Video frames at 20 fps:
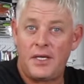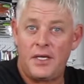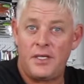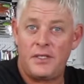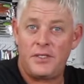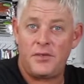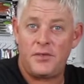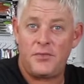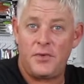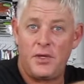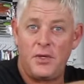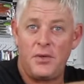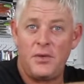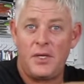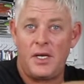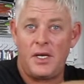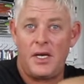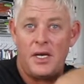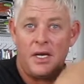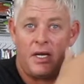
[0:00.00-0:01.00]

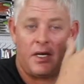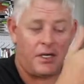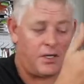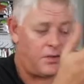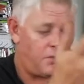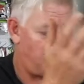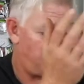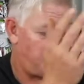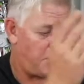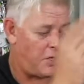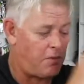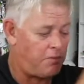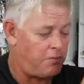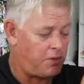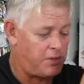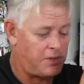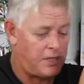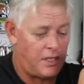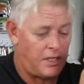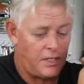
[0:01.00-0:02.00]
interview. And it will be
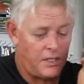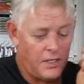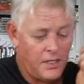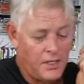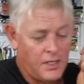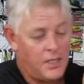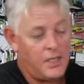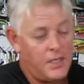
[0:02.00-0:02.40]
obviously,